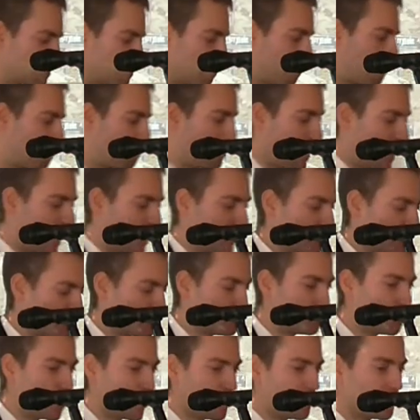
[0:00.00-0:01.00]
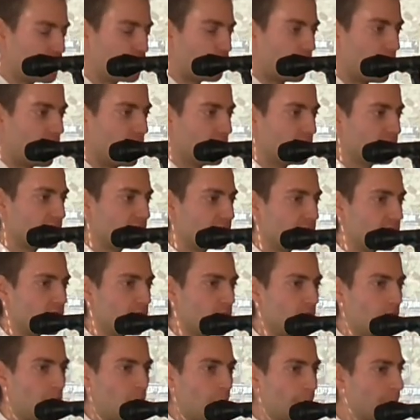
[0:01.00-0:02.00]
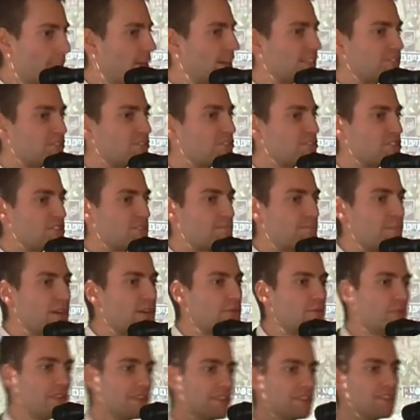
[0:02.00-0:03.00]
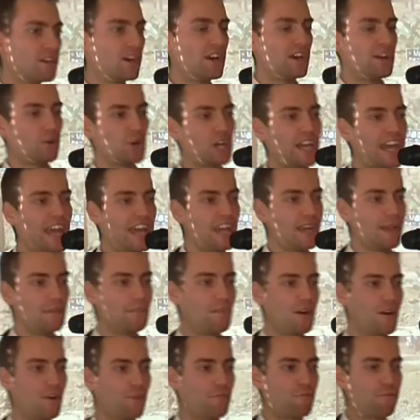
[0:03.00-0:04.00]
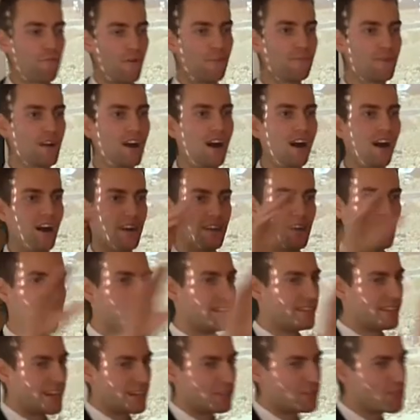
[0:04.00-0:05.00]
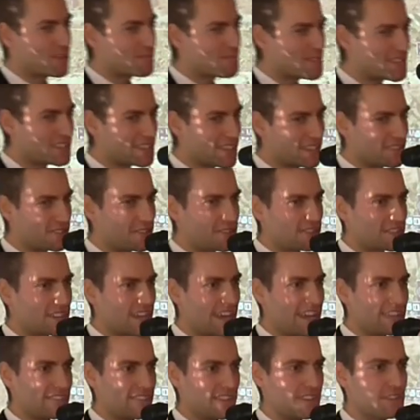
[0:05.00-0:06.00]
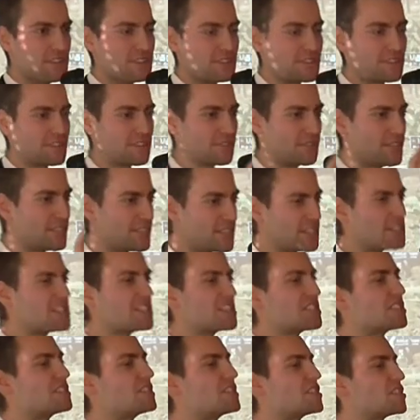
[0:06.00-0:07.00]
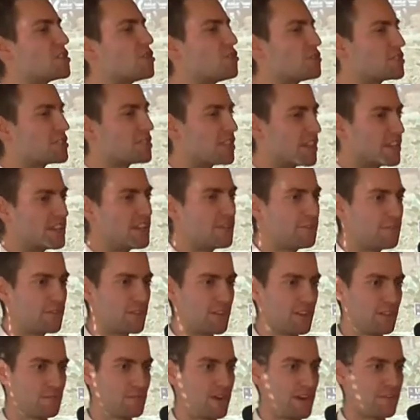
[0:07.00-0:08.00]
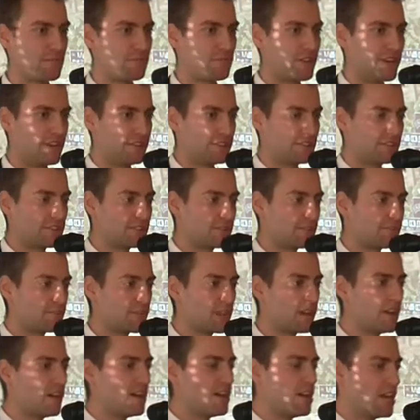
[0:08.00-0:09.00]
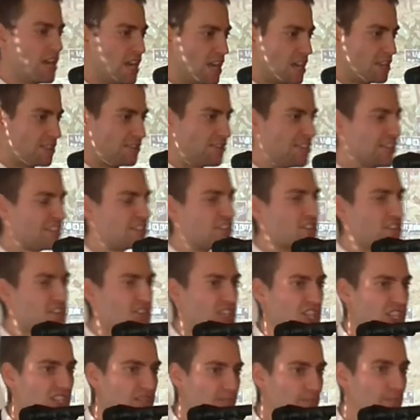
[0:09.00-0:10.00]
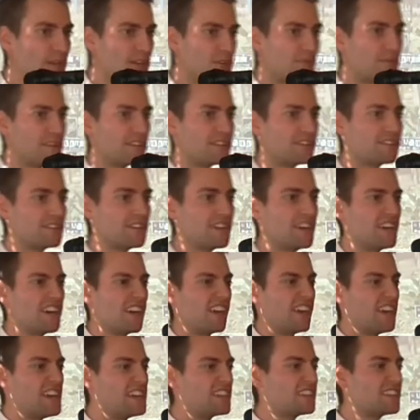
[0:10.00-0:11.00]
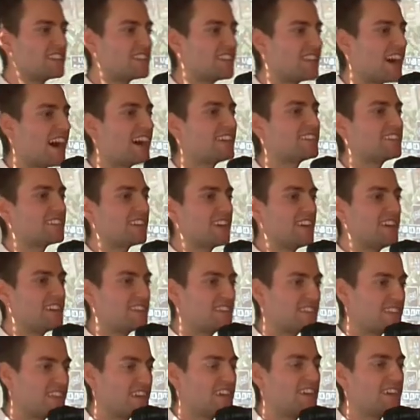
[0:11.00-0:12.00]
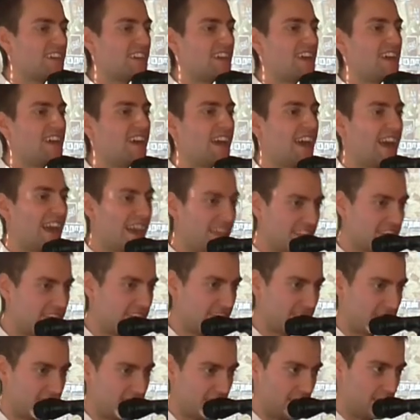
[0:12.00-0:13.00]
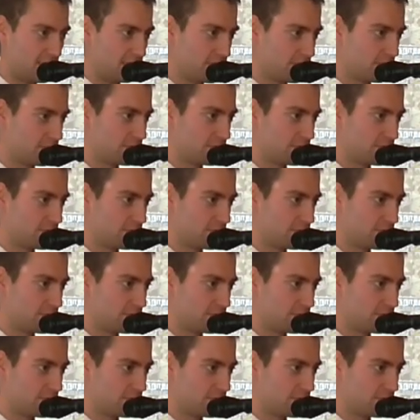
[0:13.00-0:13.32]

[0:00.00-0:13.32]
back to where it was, but the spirit came from God. Now don't misunderstand this. This is so significant, my friends. This spirit is not a thinking entity.